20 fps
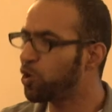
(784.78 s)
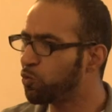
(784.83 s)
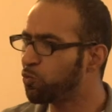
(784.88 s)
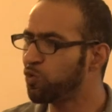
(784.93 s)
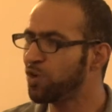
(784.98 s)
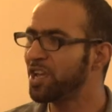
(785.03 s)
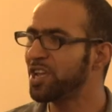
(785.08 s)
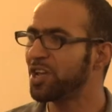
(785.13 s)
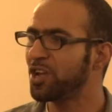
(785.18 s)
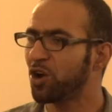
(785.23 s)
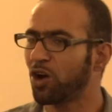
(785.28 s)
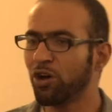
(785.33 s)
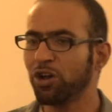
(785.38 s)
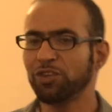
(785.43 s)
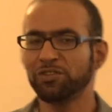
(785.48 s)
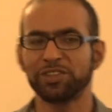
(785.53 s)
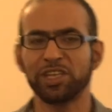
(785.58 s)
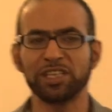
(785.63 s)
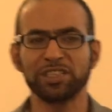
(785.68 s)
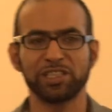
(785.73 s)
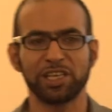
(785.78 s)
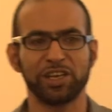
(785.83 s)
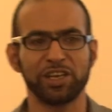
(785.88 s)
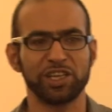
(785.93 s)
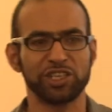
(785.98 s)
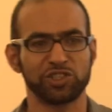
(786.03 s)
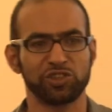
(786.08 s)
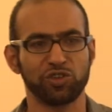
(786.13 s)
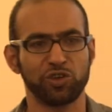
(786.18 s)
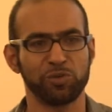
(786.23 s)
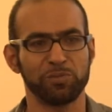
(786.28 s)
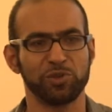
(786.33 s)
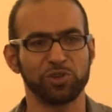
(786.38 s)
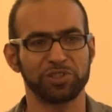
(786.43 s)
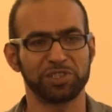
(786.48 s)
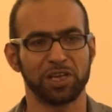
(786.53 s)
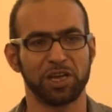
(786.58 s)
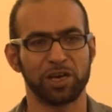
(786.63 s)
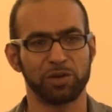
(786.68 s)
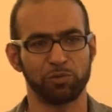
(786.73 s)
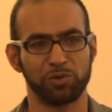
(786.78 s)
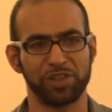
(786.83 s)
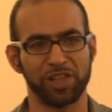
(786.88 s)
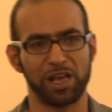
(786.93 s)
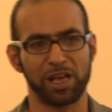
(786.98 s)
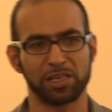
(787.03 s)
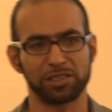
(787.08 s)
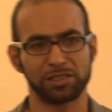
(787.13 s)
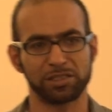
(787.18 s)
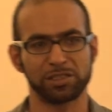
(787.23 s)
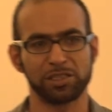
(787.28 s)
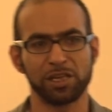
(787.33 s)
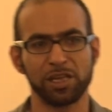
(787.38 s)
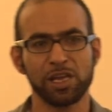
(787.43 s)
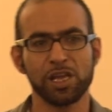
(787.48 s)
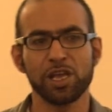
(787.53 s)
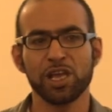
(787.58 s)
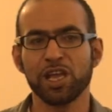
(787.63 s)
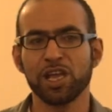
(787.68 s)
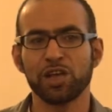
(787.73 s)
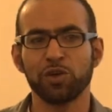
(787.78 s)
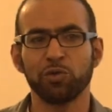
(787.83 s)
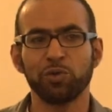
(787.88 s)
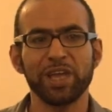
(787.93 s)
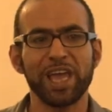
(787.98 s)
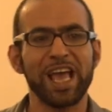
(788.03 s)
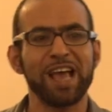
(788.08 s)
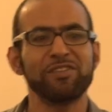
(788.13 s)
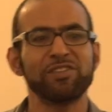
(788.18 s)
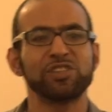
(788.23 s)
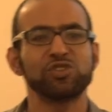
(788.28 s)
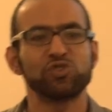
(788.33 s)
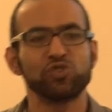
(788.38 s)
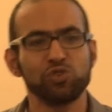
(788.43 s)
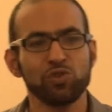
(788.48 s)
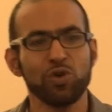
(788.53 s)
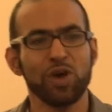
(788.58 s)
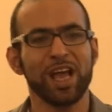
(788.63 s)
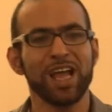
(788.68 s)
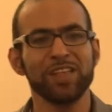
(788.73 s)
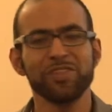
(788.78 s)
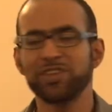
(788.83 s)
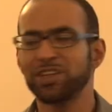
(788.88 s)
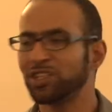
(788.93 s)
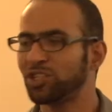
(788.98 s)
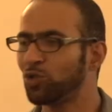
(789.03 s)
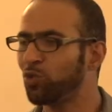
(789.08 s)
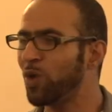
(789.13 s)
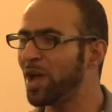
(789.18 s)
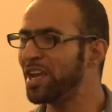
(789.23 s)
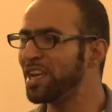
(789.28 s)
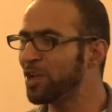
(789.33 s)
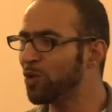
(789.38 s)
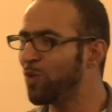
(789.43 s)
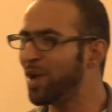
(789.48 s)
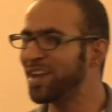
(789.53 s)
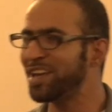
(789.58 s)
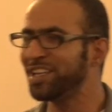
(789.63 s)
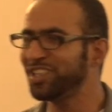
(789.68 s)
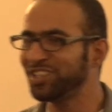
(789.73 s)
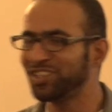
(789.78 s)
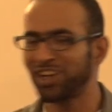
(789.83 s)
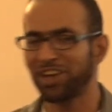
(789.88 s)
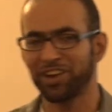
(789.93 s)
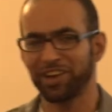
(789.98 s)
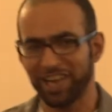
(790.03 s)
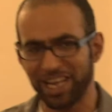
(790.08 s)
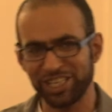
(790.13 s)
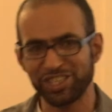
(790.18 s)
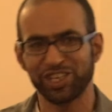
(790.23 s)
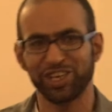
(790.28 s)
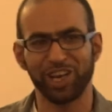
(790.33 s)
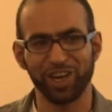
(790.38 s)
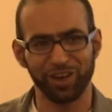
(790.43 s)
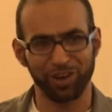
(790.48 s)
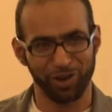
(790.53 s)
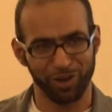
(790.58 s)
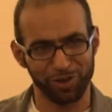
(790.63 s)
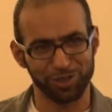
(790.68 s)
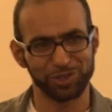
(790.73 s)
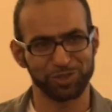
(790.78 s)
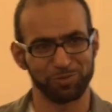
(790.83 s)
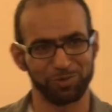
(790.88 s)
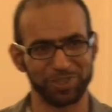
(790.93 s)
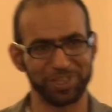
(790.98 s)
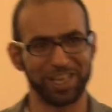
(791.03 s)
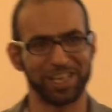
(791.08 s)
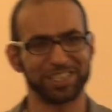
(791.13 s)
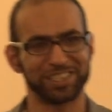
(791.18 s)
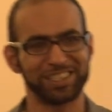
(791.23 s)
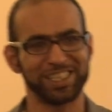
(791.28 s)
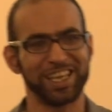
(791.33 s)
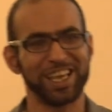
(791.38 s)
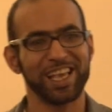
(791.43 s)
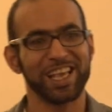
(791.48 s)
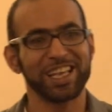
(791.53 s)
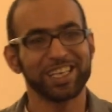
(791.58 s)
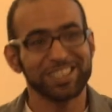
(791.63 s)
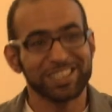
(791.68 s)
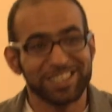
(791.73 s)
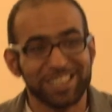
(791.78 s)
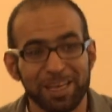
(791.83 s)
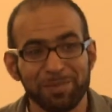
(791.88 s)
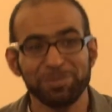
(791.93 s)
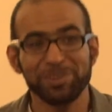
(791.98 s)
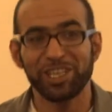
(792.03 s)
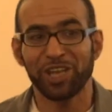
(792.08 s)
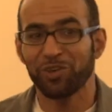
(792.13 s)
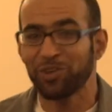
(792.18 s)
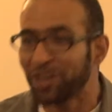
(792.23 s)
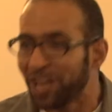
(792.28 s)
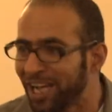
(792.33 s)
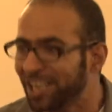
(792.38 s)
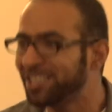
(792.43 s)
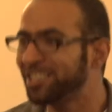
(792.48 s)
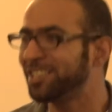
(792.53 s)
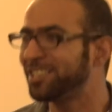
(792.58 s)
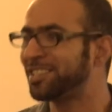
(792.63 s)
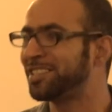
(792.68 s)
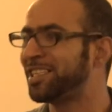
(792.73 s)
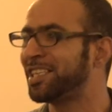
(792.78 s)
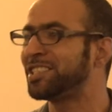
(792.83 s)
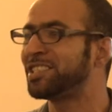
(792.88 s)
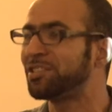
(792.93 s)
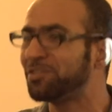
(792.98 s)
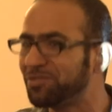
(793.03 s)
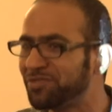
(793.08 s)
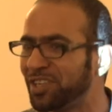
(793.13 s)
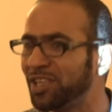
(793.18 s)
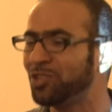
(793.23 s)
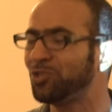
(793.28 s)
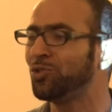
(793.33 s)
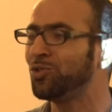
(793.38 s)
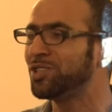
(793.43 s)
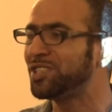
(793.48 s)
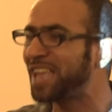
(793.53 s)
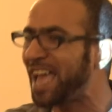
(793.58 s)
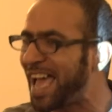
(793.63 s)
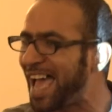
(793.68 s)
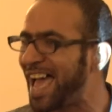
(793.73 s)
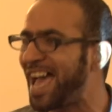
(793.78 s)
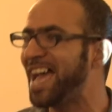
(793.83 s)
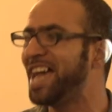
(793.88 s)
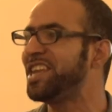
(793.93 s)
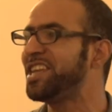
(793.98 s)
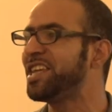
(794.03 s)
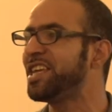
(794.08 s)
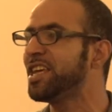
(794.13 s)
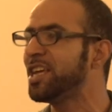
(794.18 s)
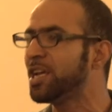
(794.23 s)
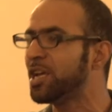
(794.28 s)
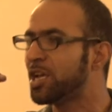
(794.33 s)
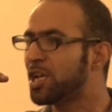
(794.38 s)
We, all of the international community are with us. We have 221 international laws with us, except the United States vetoes any,